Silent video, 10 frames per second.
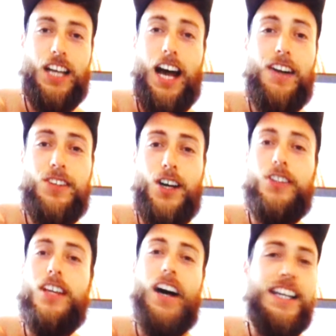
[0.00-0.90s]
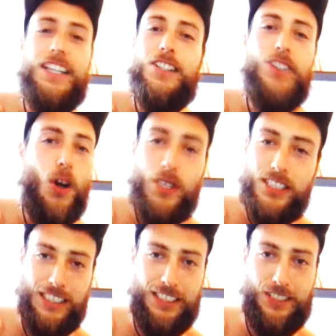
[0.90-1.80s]
I didn't
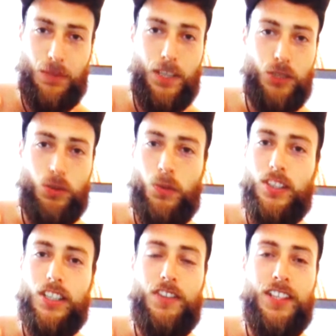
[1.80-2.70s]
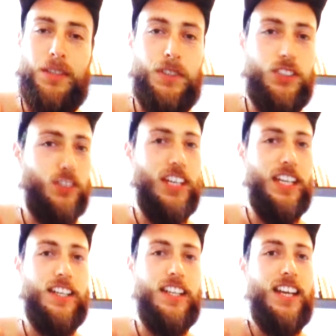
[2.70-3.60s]
notice it so much when we were living in
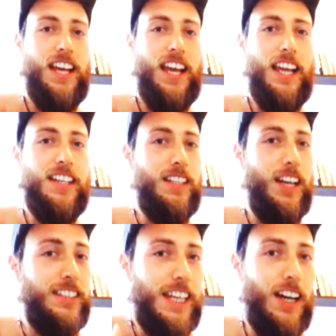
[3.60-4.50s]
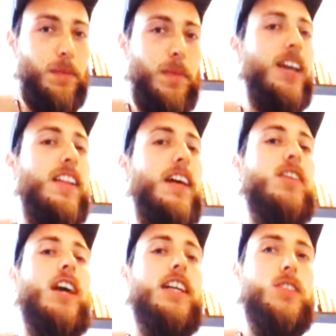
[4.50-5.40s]
Madrid, and until my
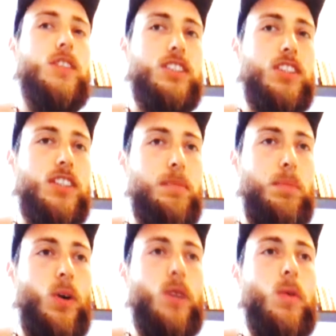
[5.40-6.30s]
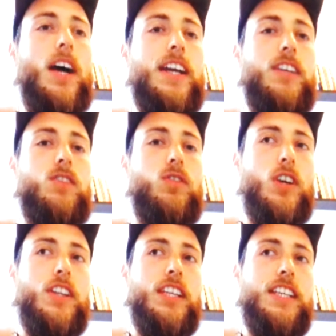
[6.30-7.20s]
level got to a certain point where I could
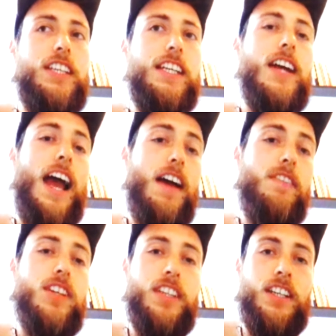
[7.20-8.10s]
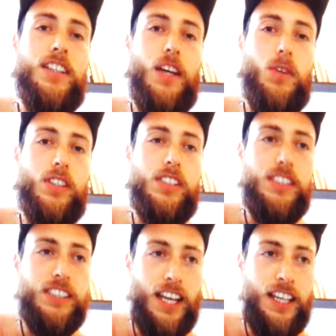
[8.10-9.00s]
really hear everything they were
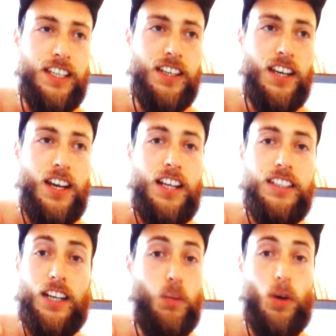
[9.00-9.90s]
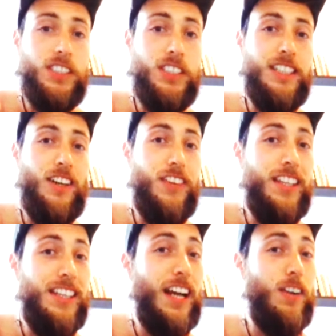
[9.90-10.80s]
saying, it wasn't until
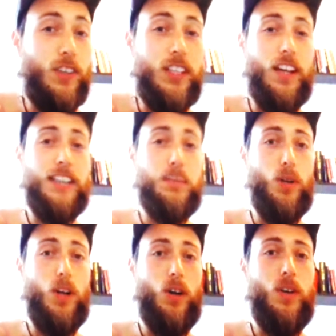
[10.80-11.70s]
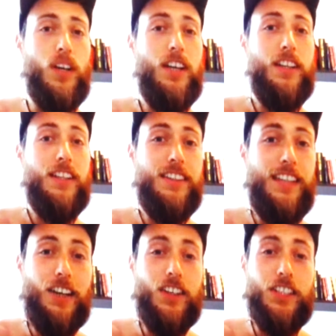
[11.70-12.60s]
then that I realized, bro, they're